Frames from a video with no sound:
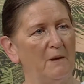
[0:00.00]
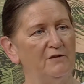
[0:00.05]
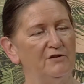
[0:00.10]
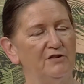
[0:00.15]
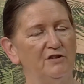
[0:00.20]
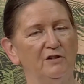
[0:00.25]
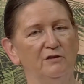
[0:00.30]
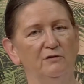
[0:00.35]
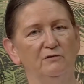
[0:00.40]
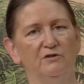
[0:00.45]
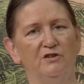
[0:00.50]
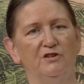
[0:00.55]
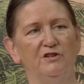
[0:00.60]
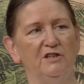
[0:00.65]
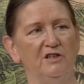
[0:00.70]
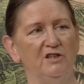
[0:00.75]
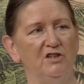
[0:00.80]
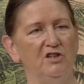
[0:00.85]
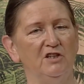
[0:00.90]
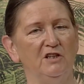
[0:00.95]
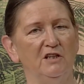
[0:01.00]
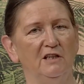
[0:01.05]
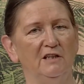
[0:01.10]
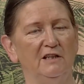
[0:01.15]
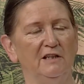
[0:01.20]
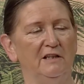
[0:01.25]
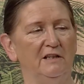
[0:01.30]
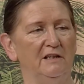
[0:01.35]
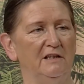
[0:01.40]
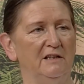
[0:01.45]
So
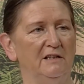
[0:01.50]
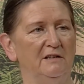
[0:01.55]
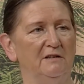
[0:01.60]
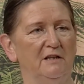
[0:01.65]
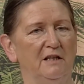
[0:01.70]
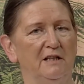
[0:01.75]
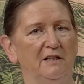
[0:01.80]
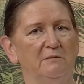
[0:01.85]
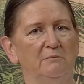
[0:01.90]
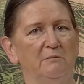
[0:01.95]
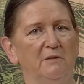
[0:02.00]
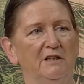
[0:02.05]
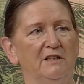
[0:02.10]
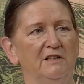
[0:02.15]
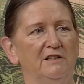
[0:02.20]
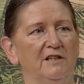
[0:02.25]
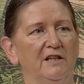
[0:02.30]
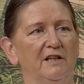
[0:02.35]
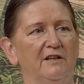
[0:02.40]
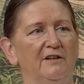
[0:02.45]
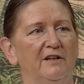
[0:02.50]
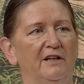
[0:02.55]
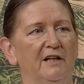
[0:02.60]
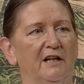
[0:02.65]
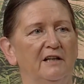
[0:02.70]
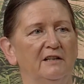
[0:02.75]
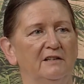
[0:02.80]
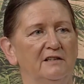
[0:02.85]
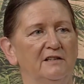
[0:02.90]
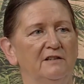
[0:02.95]
traditionally in military
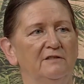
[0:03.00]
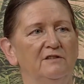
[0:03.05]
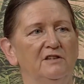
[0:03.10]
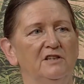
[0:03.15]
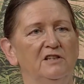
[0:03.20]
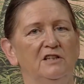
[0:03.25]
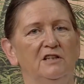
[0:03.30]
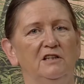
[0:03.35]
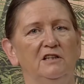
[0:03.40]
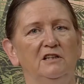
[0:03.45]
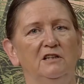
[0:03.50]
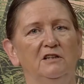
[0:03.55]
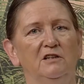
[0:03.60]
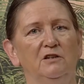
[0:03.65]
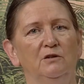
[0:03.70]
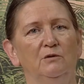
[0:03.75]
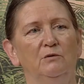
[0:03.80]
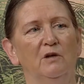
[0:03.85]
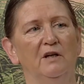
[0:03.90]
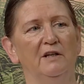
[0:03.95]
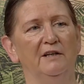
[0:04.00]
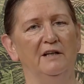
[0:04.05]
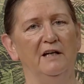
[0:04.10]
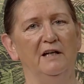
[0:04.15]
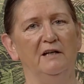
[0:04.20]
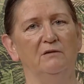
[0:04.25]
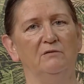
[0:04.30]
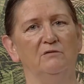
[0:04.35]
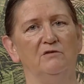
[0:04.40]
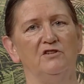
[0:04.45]
activity, you
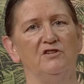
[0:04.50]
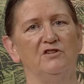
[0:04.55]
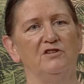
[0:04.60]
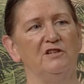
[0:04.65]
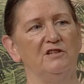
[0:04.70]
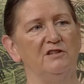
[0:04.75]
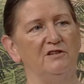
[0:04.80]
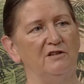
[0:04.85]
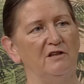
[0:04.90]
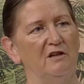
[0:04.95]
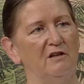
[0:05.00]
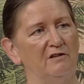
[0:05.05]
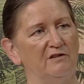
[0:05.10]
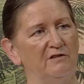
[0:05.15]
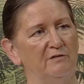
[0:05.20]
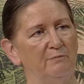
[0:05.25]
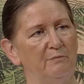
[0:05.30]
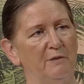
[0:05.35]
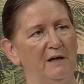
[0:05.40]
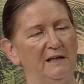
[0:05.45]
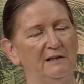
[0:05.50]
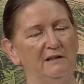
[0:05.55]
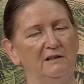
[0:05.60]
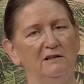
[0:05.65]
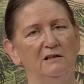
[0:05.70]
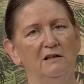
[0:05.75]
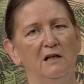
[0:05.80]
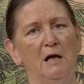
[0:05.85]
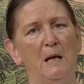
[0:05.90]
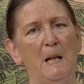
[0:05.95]
announce the start of
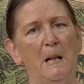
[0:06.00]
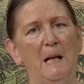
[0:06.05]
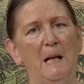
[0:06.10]
battle,